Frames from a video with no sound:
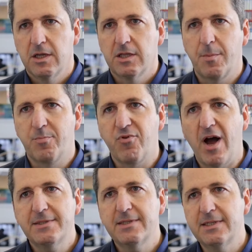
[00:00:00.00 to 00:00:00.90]
The
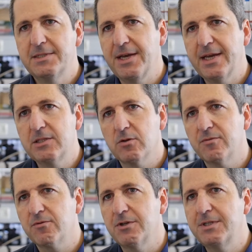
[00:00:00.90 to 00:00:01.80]
process takes
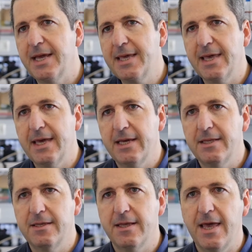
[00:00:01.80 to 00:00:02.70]
over a
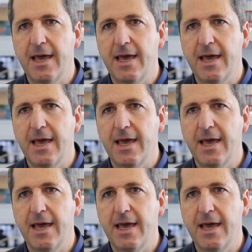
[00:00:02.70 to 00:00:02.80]
decade